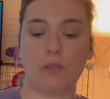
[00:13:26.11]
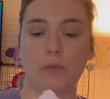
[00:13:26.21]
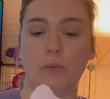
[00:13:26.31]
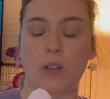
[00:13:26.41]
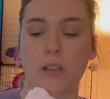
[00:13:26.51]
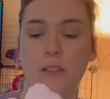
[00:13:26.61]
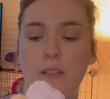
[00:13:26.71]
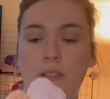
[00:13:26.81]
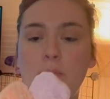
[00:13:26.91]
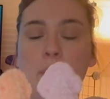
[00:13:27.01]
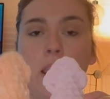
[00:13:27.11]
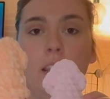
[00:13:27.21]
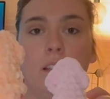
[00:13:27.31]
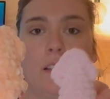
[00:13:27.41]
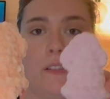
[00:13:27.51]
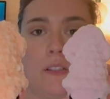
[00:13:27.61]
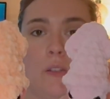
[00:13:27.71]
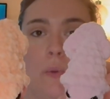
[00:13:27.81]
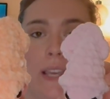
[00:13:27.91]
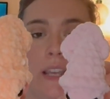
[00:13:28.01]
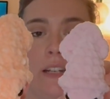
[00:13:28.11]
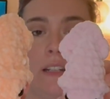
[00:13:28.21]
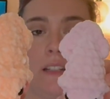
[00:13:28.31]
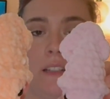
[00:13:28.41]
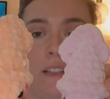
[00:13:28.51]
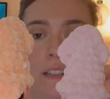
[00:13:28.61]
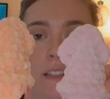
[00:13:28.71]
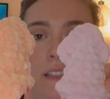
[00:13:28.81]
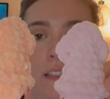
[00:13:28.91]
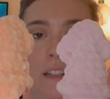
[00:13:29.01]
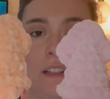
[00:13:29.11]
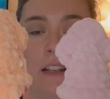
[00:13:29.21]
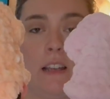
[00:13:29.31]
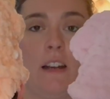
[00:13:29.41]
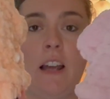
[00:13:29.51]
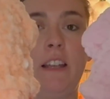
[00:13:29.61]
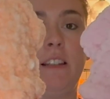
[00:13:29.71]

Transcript: was to make squid. And